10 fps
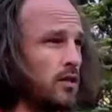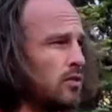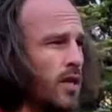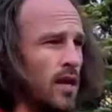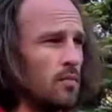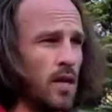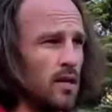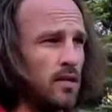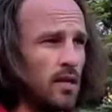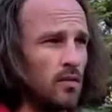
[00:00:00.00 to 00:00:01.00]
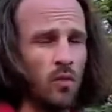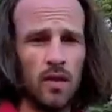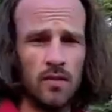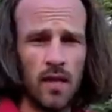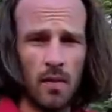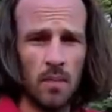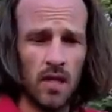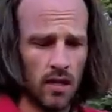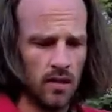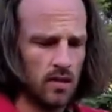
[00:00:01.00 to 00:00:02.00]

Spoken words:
"You can't meditate? What does that mean?"